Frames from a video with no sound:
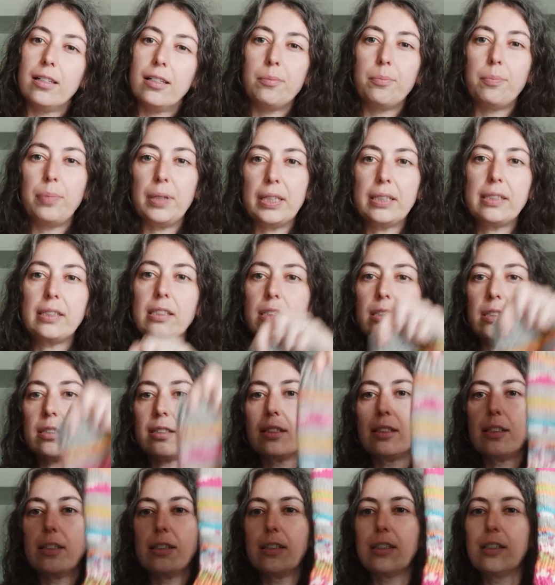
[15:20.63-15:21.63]
but
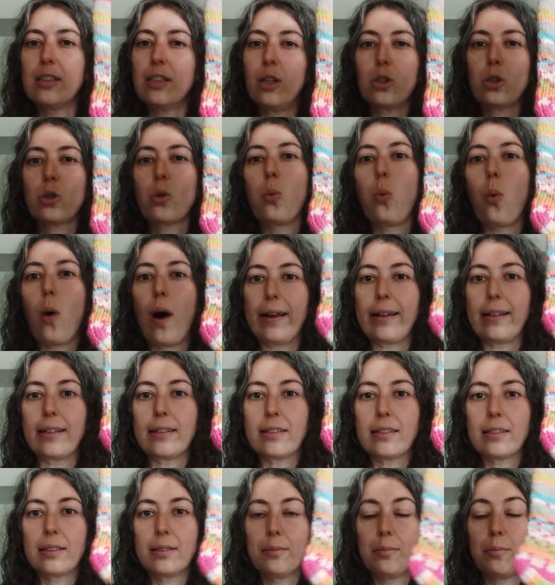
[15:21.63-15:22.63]
not
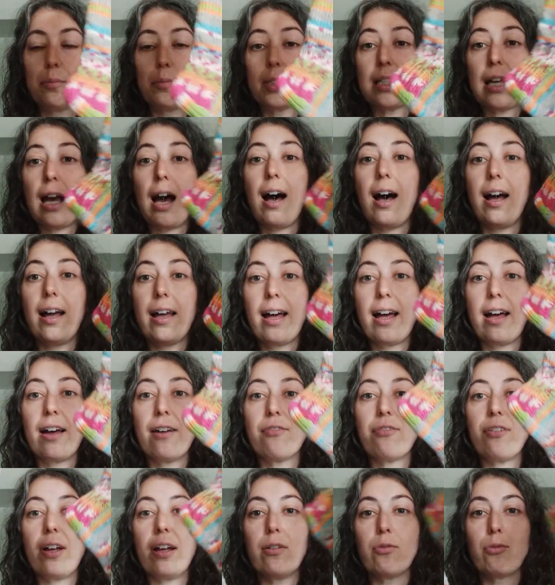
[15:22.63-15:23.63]
quite. But I
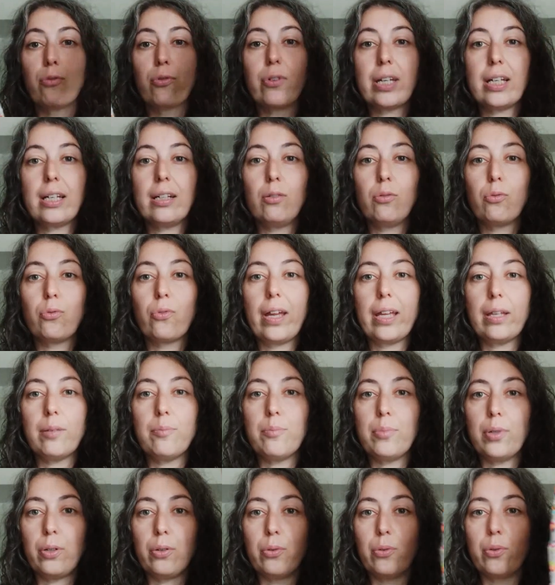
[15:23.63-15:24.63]
have a real
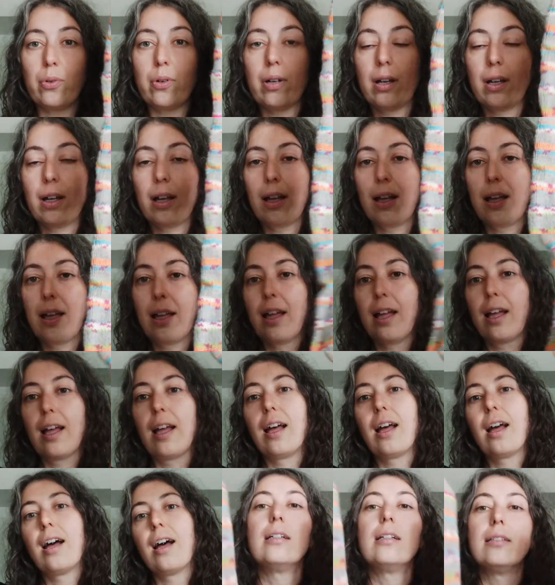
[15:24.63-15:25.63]
rainbow.
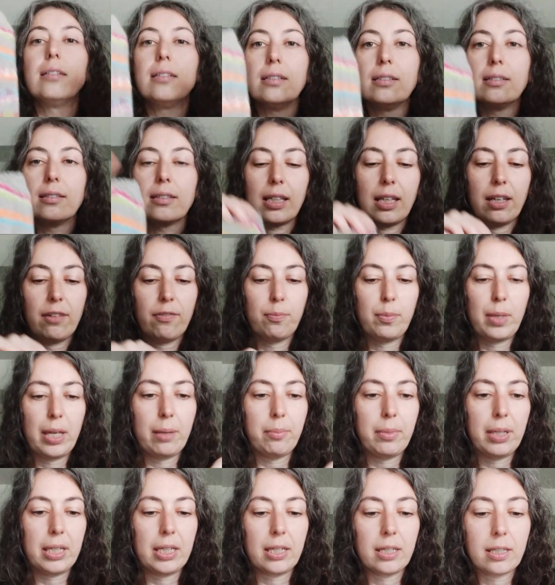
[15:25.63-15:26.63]
Give me a
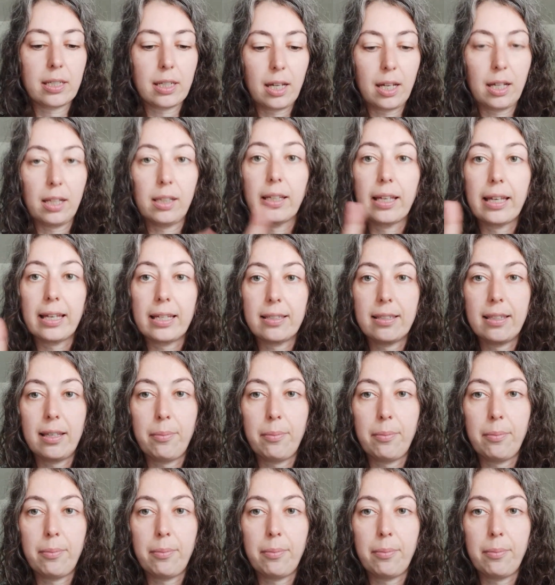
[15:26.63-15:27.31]
minute, I'll get